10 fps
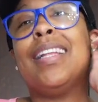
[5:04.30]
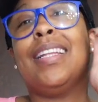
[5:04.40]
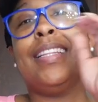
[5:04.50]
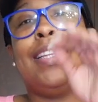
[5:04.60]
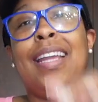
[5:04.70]

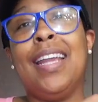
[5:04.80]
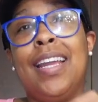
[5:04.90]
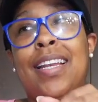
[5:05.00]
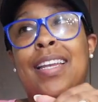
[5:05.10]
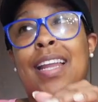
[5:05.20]

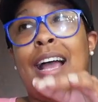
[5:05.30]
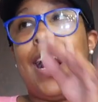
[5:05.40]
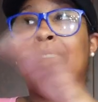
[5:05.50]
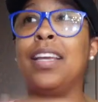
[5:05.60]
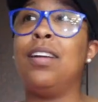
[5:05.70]
Then
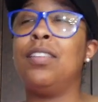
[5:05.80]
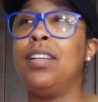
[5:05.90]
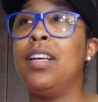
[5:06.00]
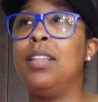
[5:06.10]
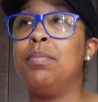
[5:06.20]
I get on
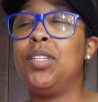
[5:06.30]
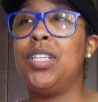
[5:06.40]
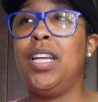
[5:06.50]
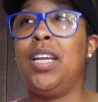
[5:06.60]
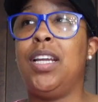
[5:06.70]
another
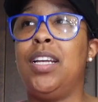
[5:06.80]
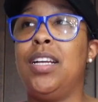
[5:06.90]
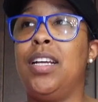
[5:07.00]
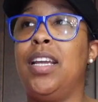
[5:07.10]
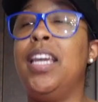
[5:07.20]
machine.
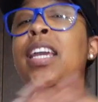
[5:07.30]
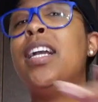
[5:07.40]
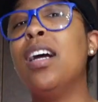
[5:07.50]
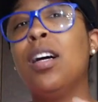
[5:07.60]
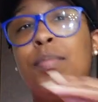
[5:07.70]
He
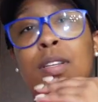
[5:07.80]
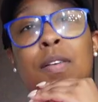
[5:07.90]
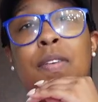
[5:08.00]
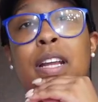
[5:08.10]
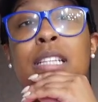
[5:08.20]
comes
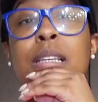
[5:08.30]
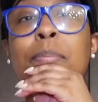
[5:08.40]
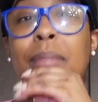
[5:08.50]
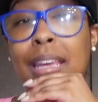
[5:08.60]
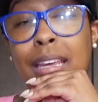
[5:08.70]
over there to
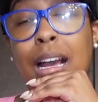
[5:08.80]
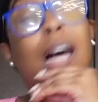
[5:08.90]
me